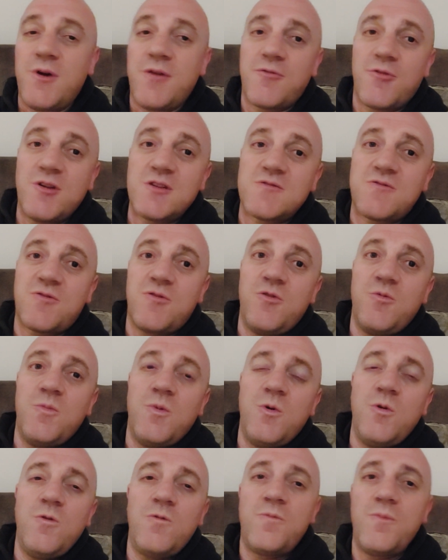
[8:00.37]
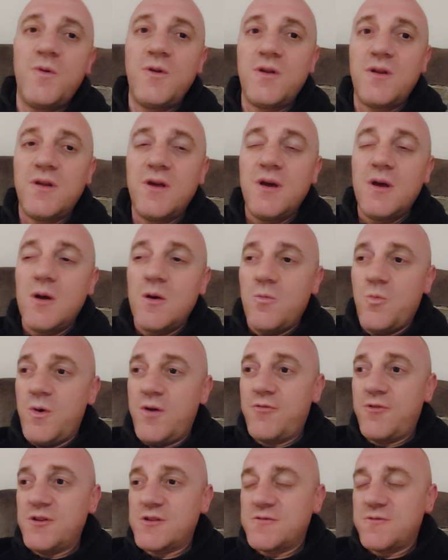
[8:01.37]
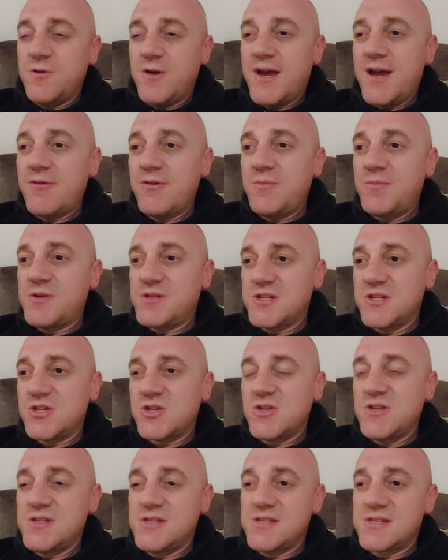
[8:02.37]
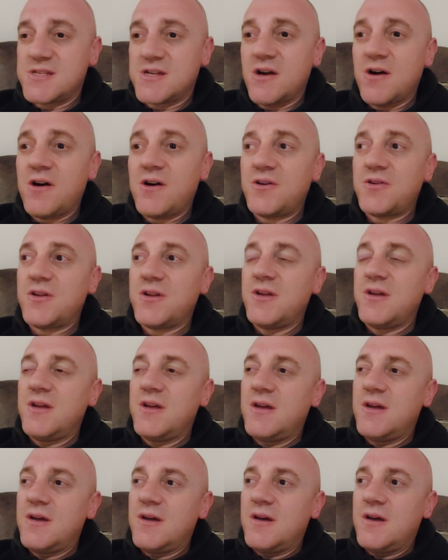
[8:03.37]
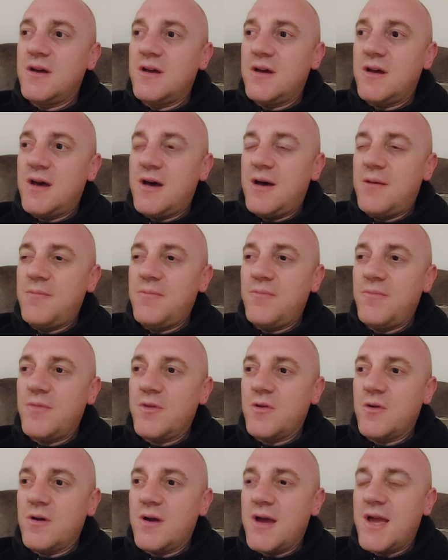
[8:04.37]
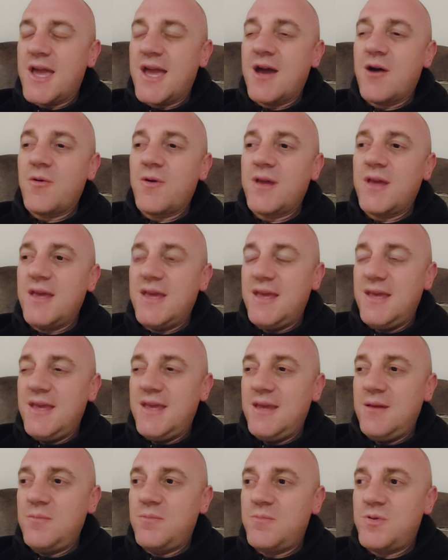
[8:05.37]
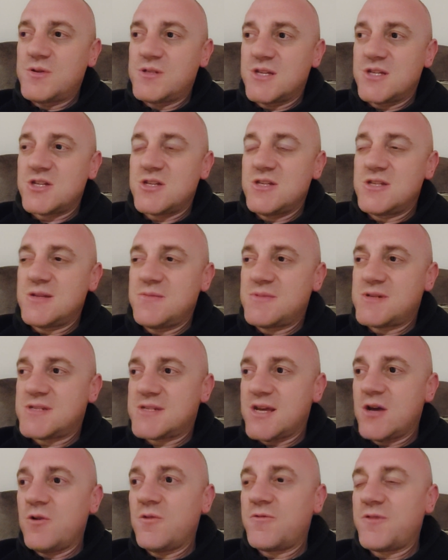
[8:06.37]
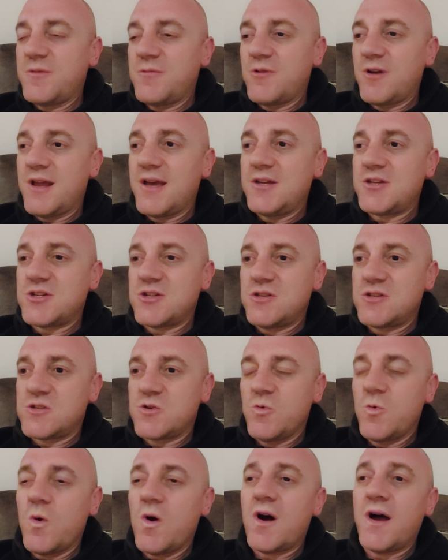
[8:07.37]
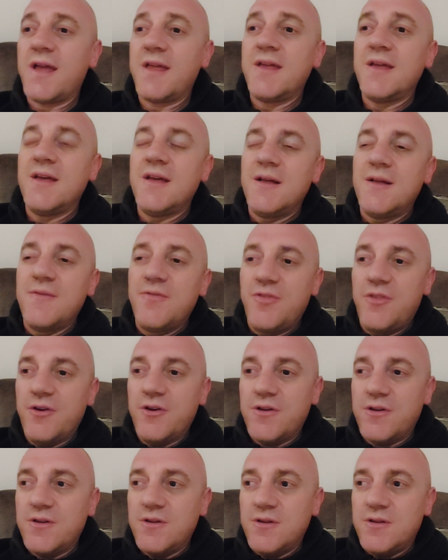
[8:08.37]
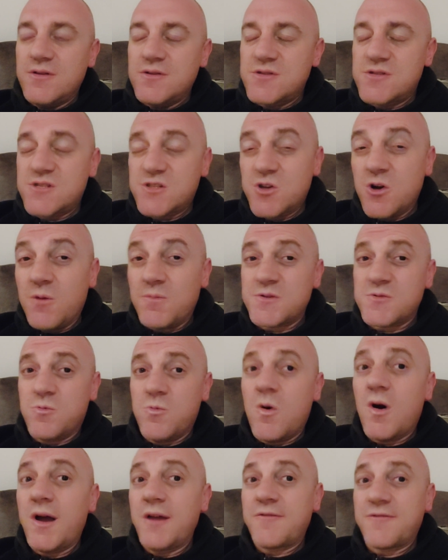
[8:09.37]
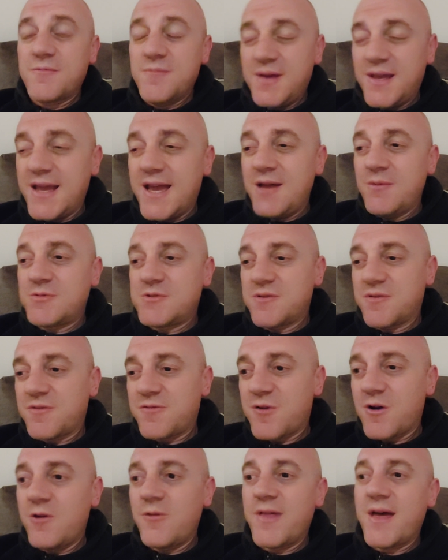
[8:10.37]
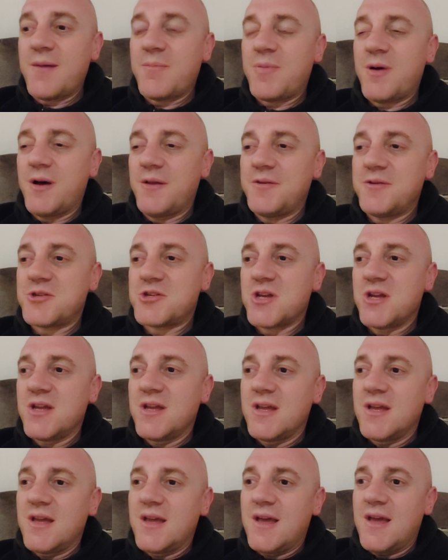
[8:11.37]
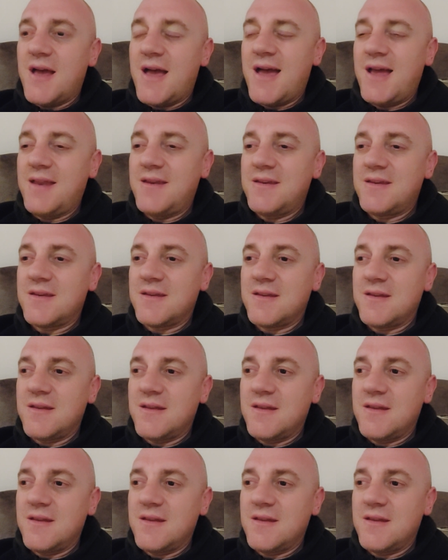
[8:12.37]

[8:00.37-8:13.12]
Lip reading: whether it's through movement, whether it's through how he positions his guard, how he positions himself in relation to White, that stops White from being able to throw that punch. And